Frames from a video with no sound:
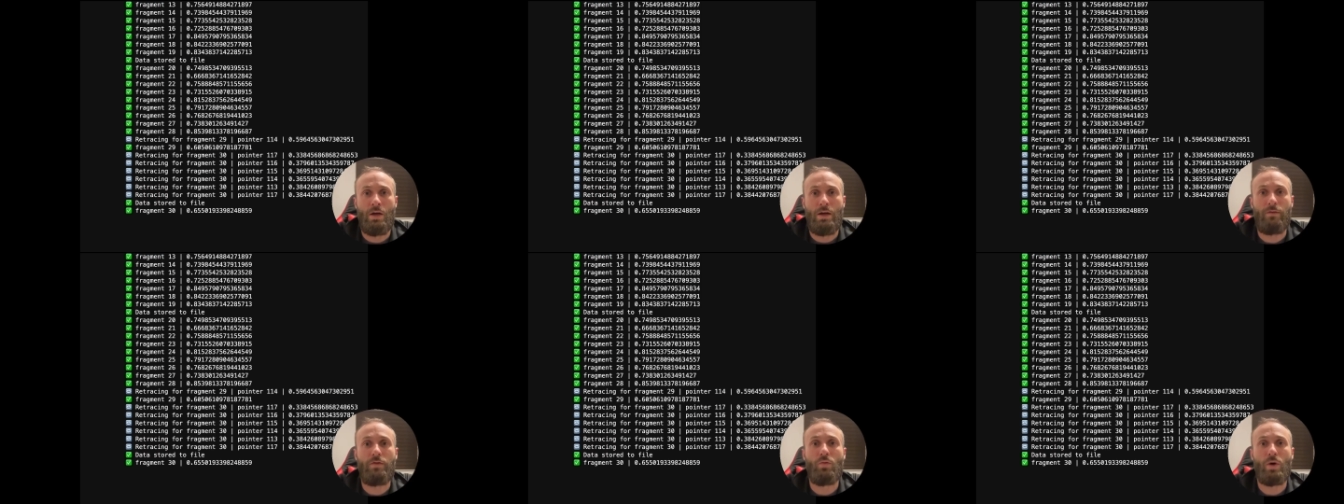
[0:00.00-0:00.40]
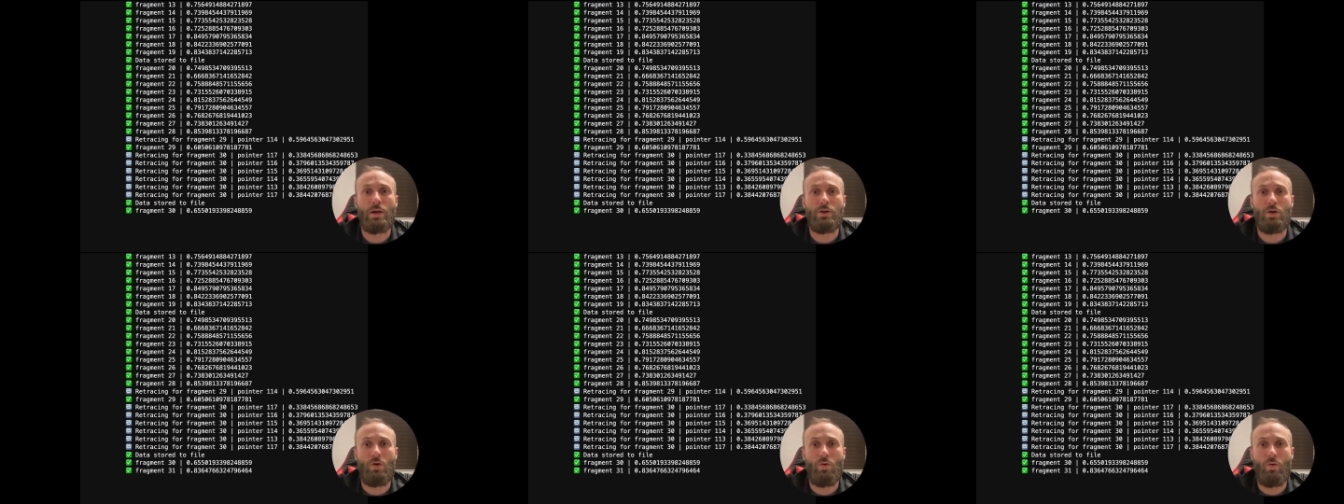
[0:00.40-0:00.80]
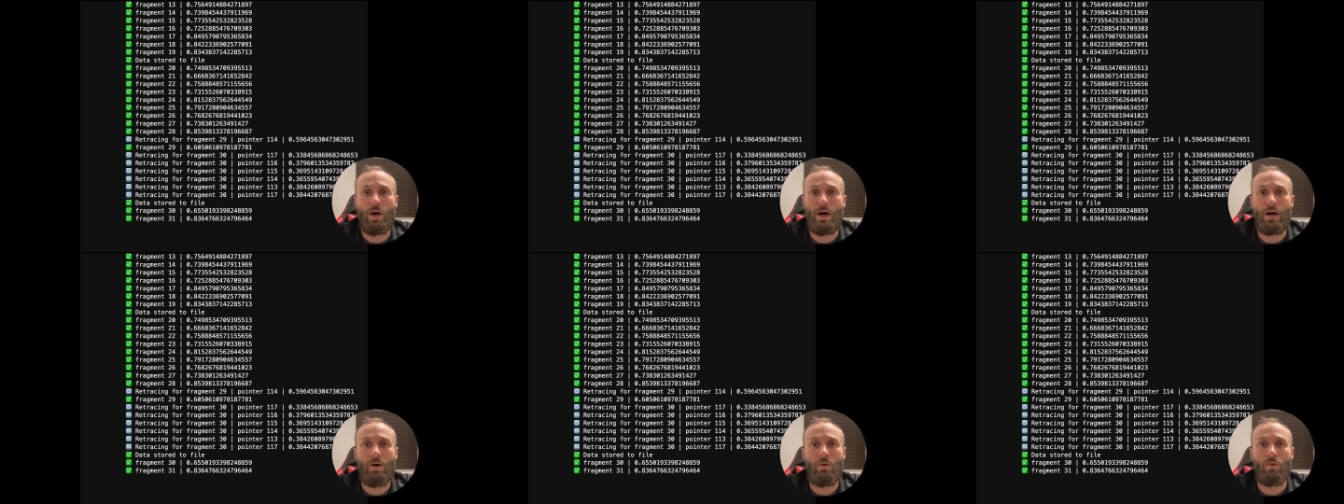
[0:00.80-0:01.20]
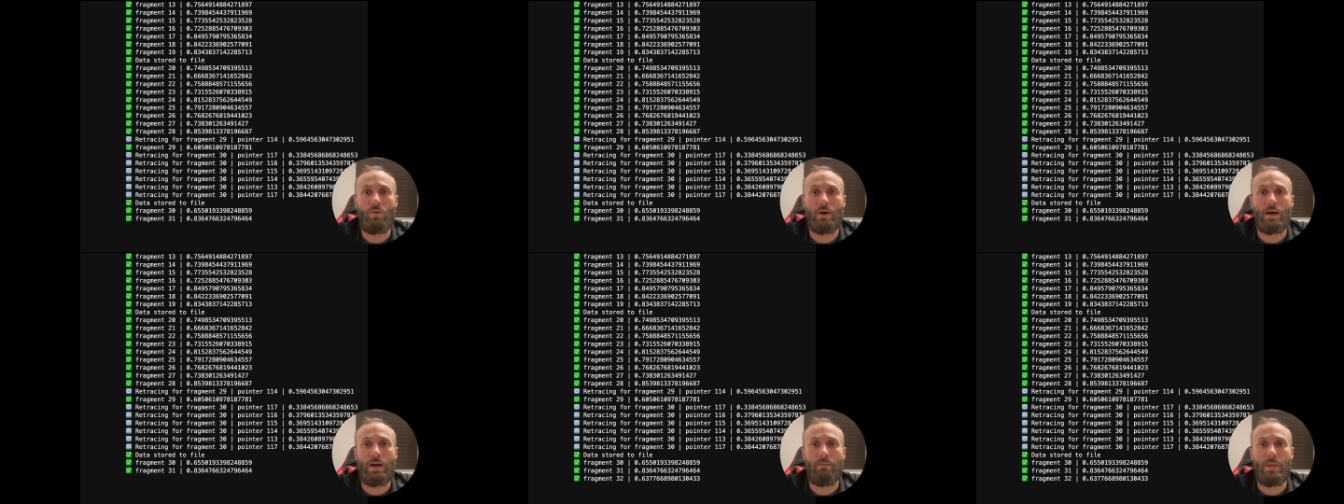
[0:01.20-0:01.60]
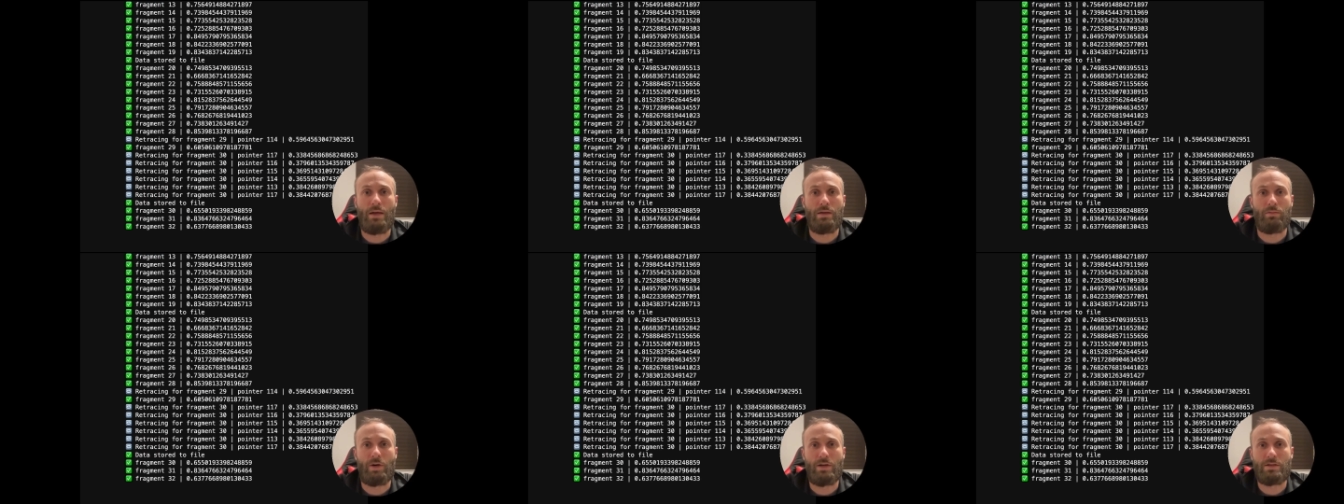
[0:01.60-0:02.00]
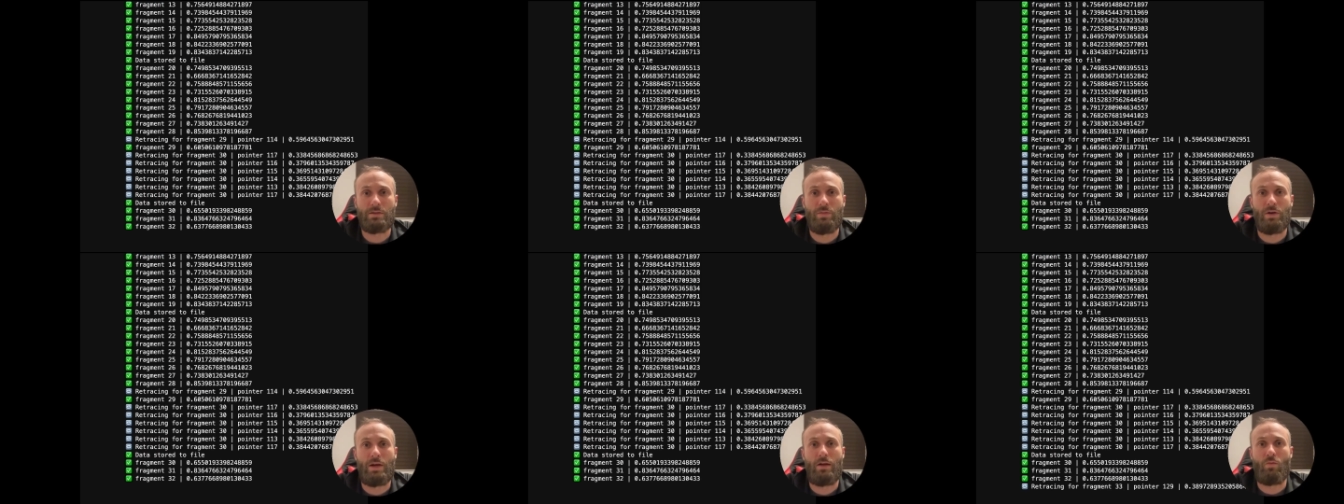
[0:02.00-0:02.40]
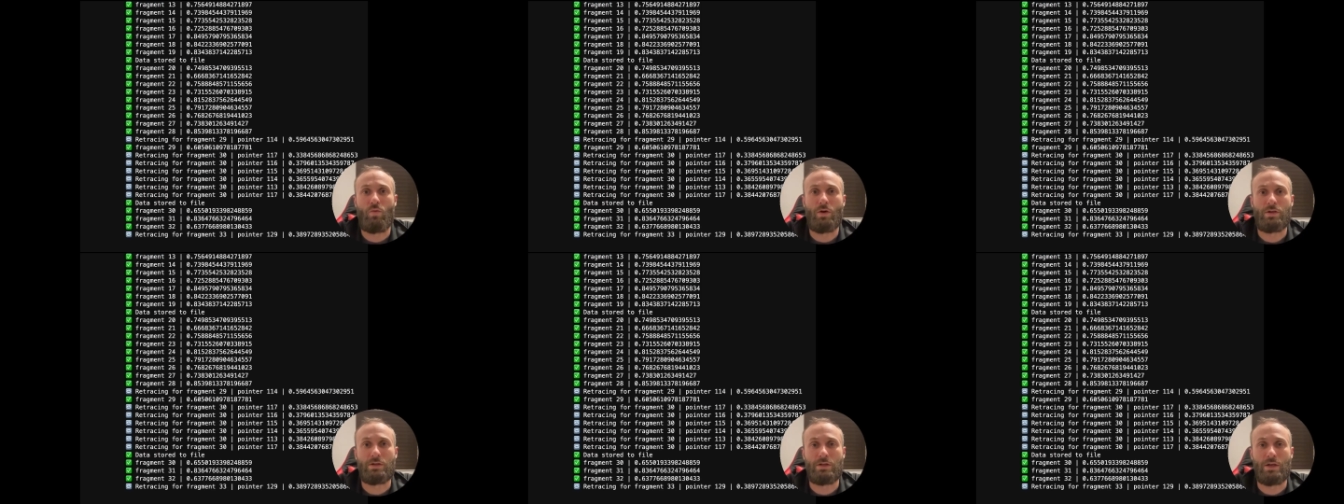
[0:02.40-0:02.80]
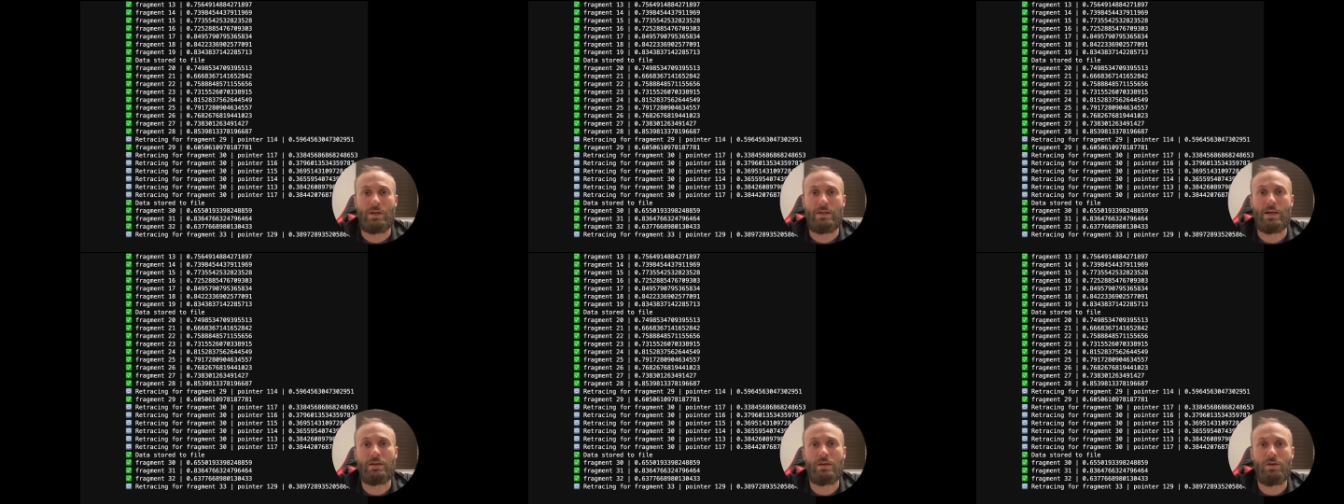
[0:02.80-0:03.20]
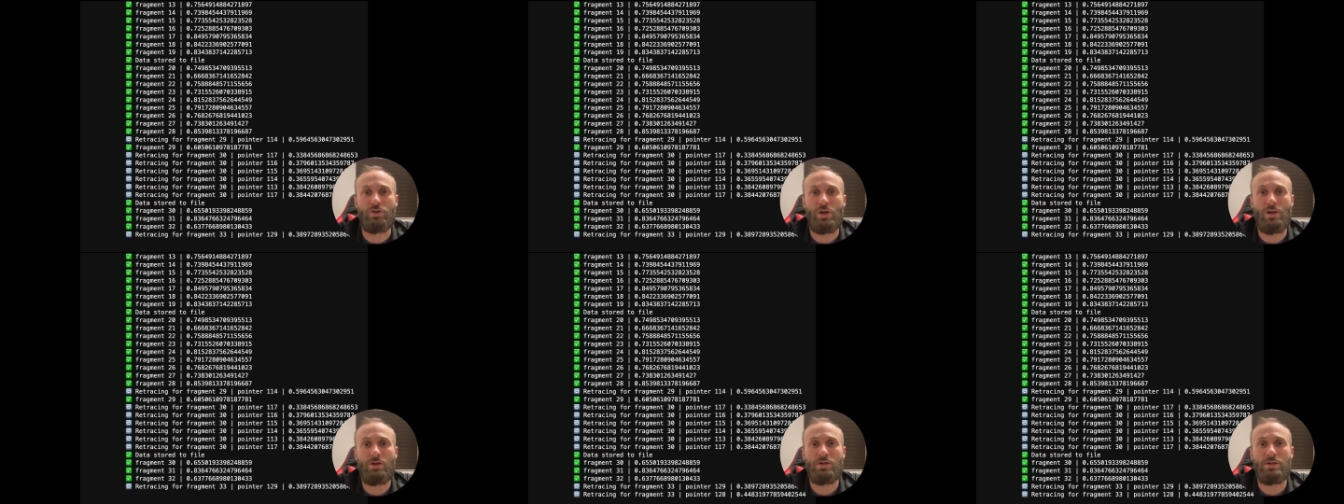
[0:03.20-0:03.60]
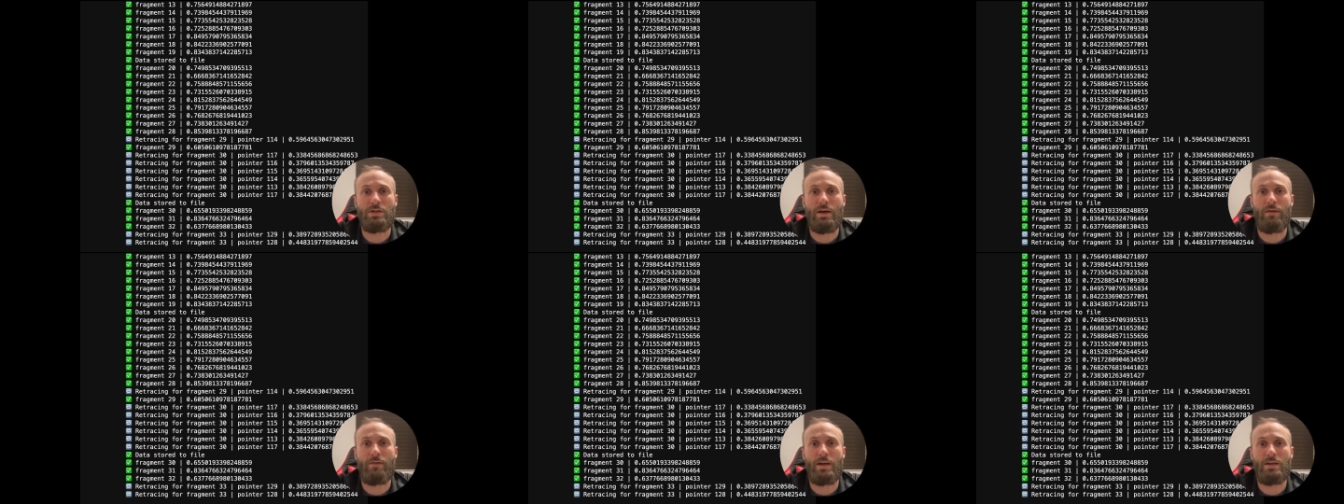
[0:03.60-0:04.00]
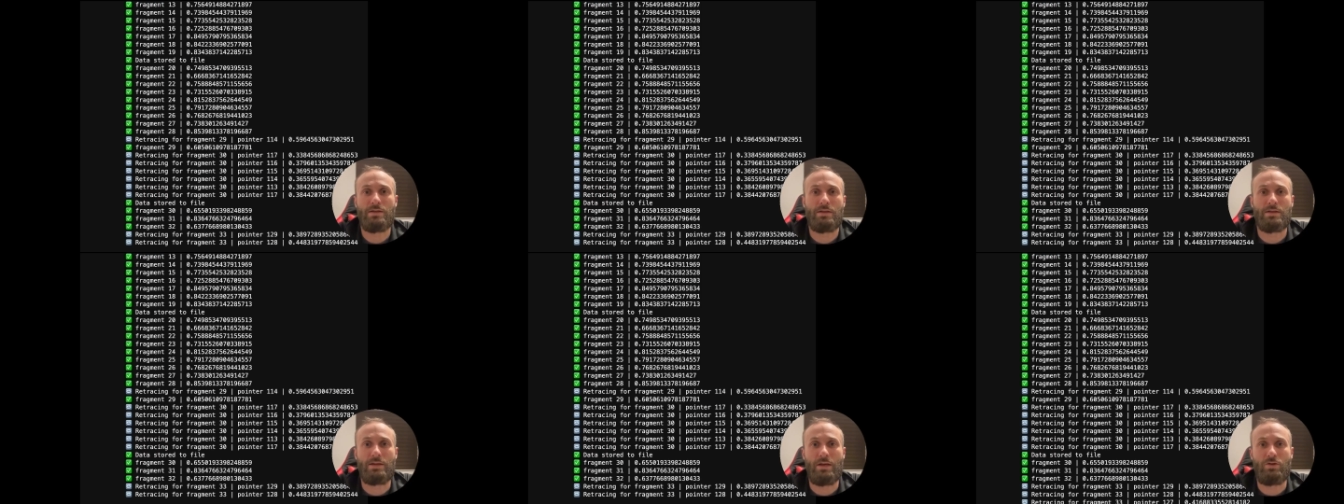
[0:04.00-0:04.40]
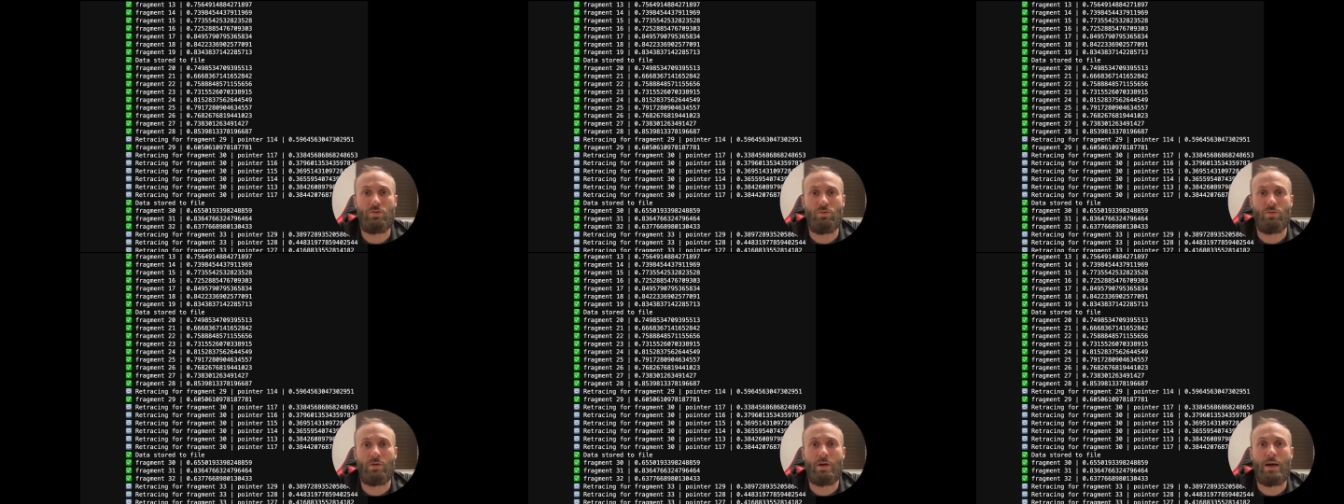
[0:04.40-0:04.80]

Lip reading: If you want to know how I made it possible and what technical challenges did I face, stay tuned.